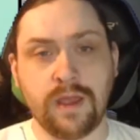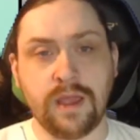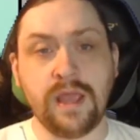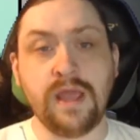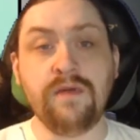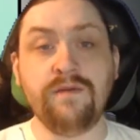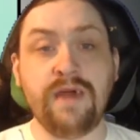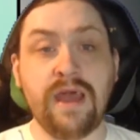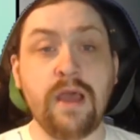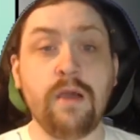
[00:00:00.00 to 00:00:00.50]

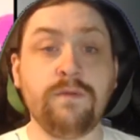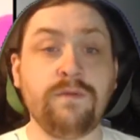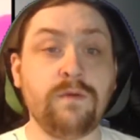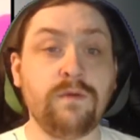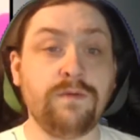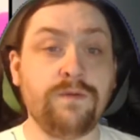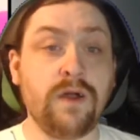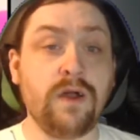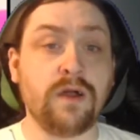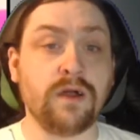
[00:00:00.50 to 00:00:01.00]
In The Helpful
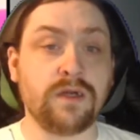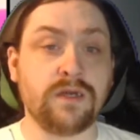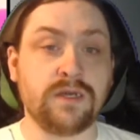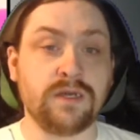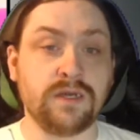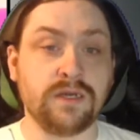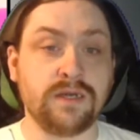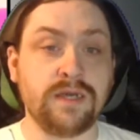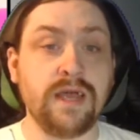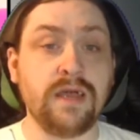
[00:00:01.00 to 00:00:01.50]

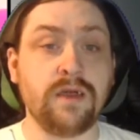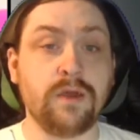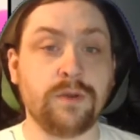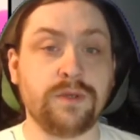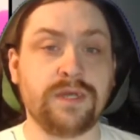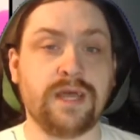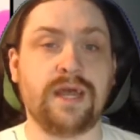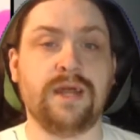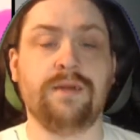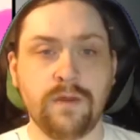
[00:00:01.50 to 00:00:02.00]
Fox,
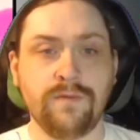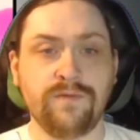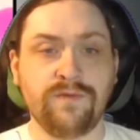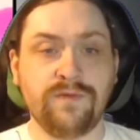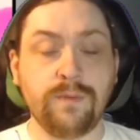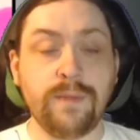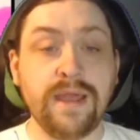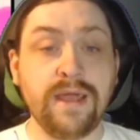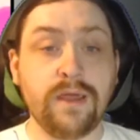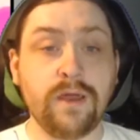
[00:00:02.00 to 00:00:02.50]
Senko-san,
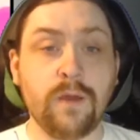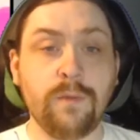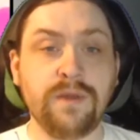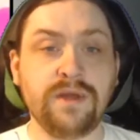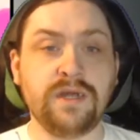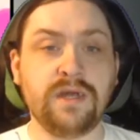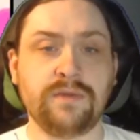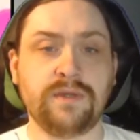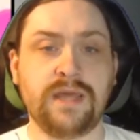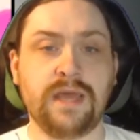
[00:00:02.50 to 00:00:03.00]
the main
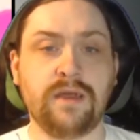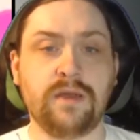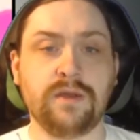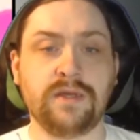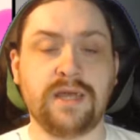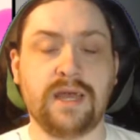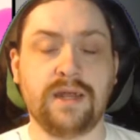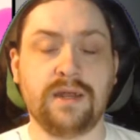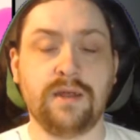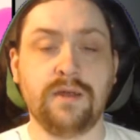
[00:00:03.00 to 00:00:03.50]
comedy of
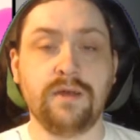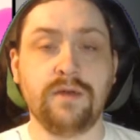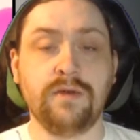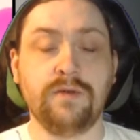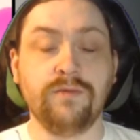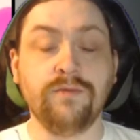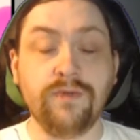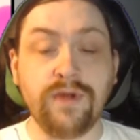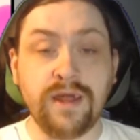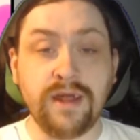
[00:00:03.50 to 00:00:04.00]

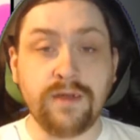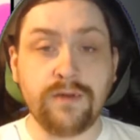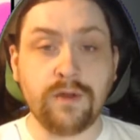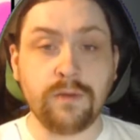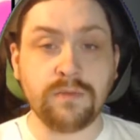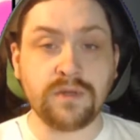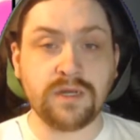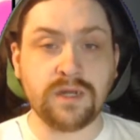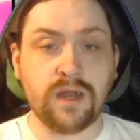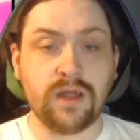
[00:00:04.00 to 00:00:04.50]
Senko-san, really
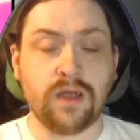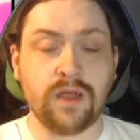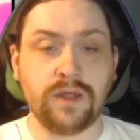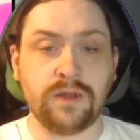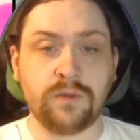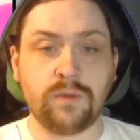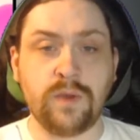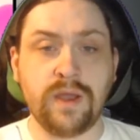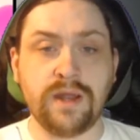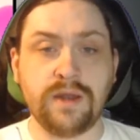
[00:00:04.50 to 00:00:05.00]
comes to
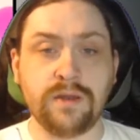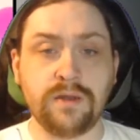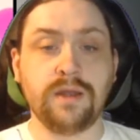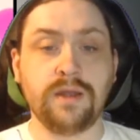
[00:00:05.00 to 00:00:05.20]
light when